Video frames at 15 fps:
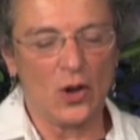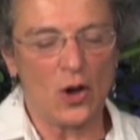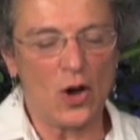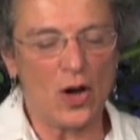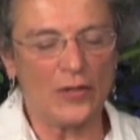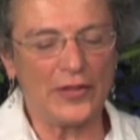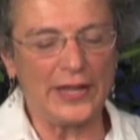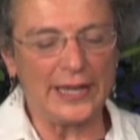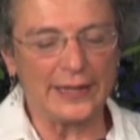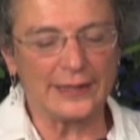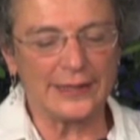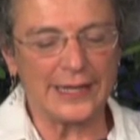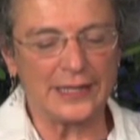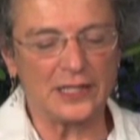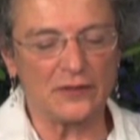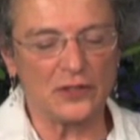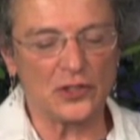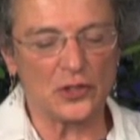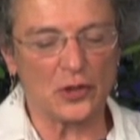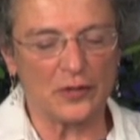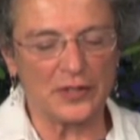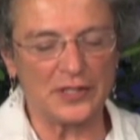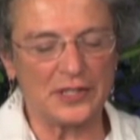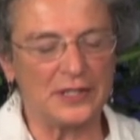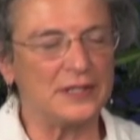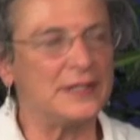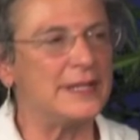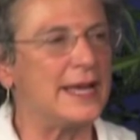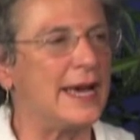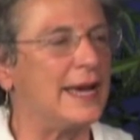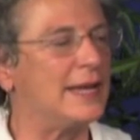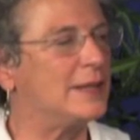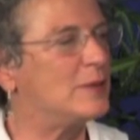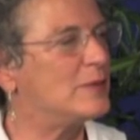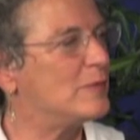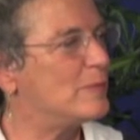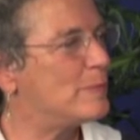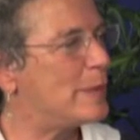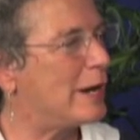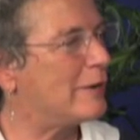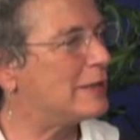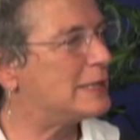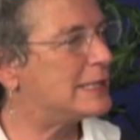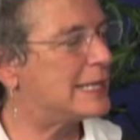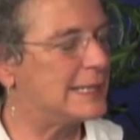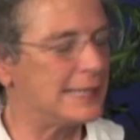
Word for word: all the extensive services that parents can